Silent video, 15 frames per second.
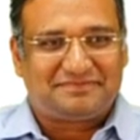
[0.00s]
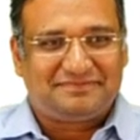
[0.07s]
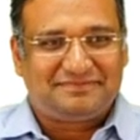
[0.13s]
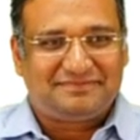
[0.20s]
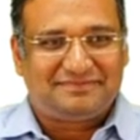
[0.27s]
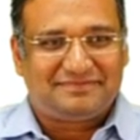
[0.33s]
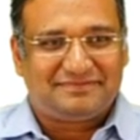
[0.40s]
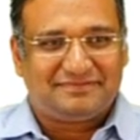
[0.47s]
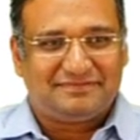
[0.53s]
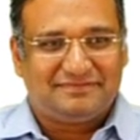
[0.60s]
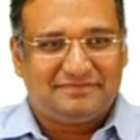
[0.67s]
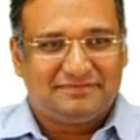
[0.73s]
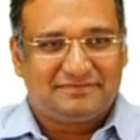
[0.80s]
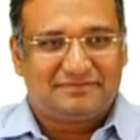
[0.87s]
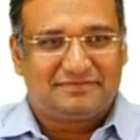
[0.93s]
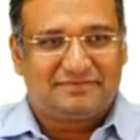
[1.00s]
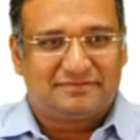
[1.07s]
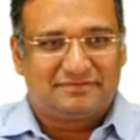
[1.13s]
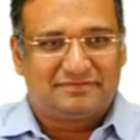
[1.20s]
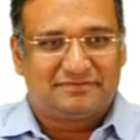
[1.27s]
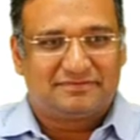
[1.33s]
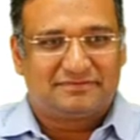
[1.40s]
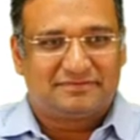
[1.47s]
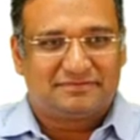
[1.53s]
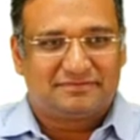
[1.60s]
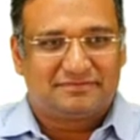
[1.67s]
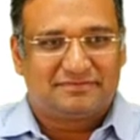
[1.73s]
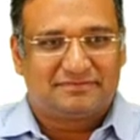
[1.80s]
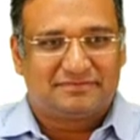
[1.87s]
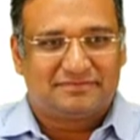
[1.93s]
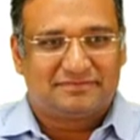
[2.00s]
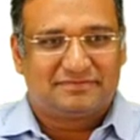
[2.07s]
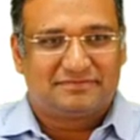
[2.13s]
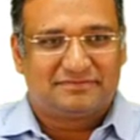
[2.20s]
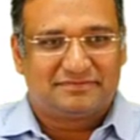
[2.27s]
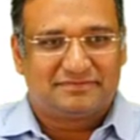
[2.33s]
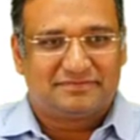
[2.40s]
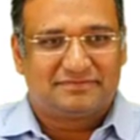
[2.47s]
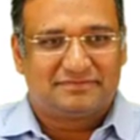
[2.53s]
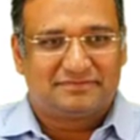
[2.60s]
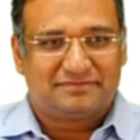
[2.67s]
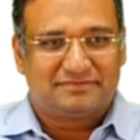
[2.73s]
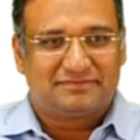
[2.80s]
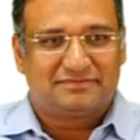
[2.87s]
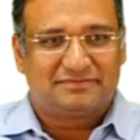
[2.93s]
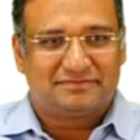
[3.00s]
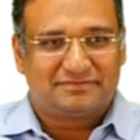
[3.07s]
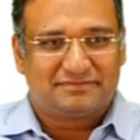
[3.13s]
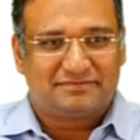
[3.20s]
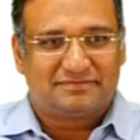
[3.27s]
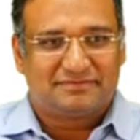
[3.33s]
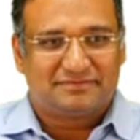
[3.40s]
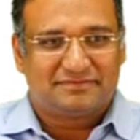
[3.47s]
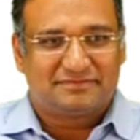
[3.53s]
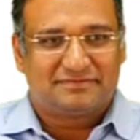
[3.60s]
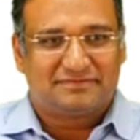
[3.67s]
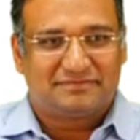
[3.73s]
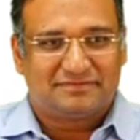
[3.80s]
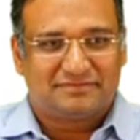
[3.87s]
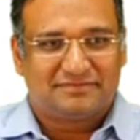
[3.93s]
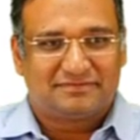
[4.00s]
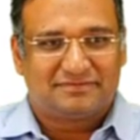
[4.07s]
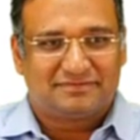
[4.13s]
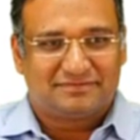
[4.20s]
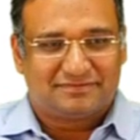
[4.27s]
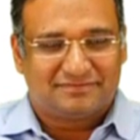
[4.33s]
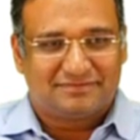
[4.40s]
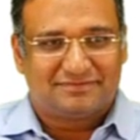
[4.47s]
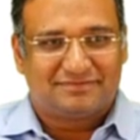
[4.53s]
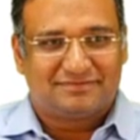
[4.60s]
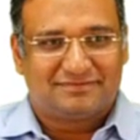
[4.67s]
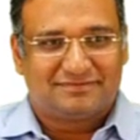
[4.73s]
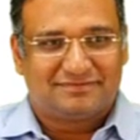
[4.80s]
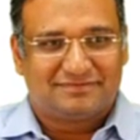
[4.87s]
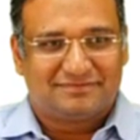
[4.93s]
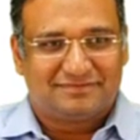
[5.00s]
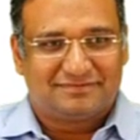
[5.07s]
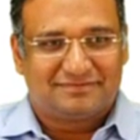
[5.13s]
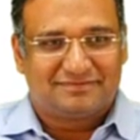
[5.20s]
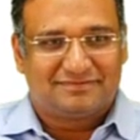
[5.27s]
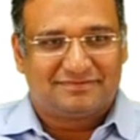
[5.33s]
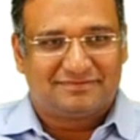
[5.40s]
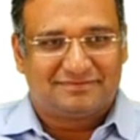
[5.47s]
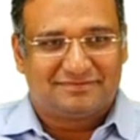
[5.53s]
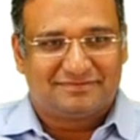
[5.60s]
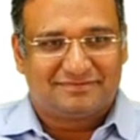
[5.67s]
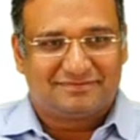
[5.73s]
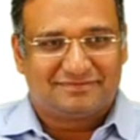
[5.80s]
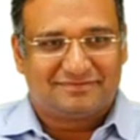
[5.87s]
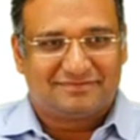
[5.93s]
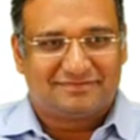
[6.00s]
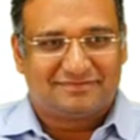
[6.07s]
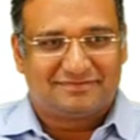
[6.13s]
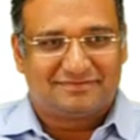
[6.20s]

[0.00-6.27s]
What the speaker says: (silent)